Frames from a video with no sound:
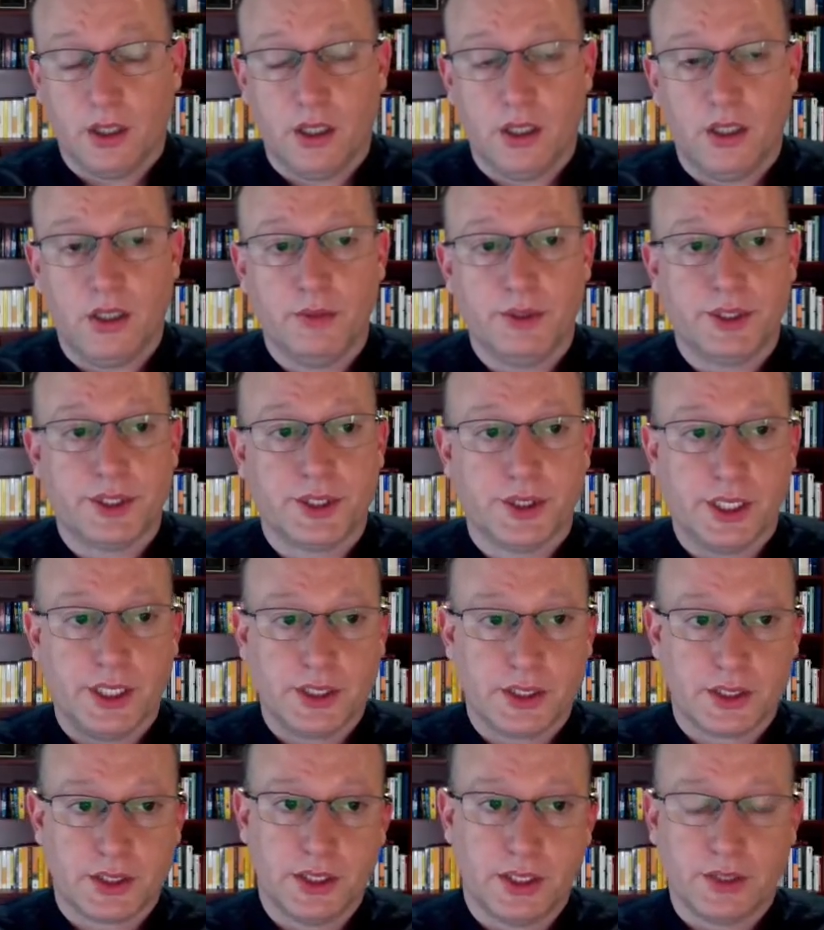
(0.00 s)
And so
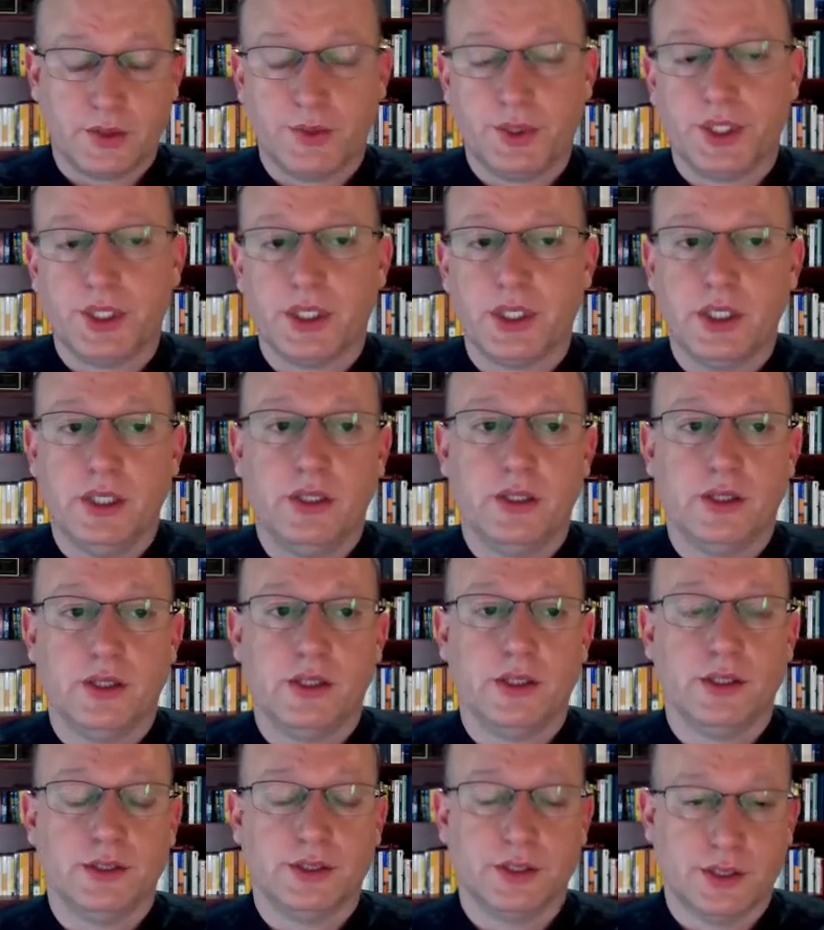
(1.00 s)
that's one of the key
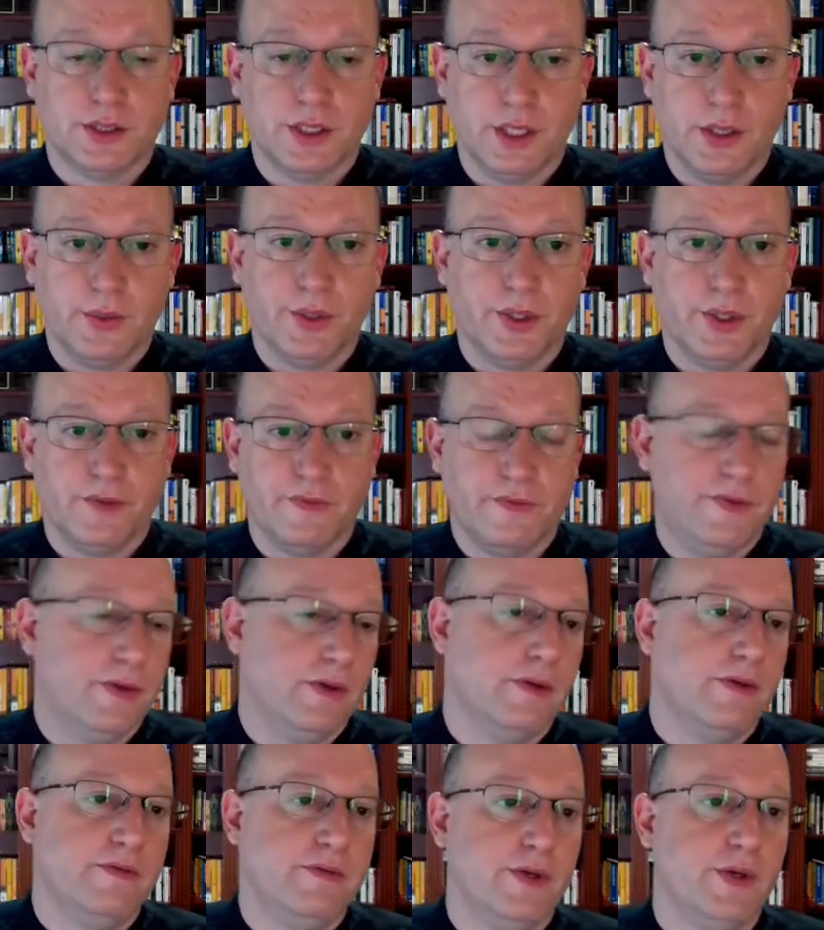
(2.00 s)
things, is that we are
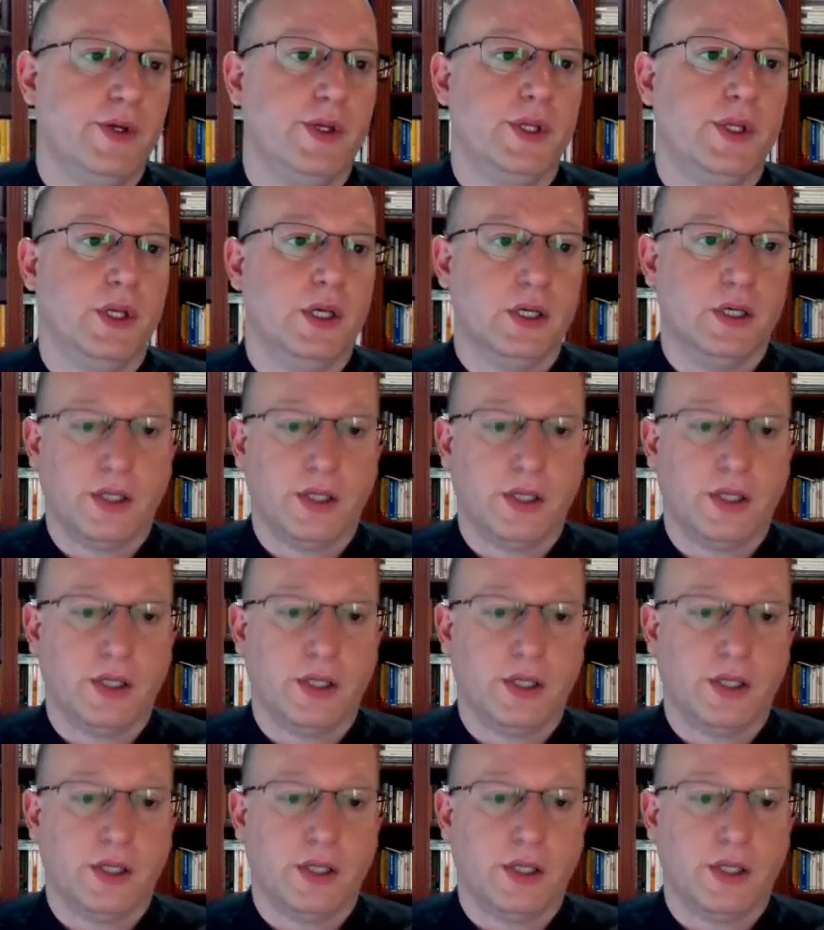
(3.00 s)
very, very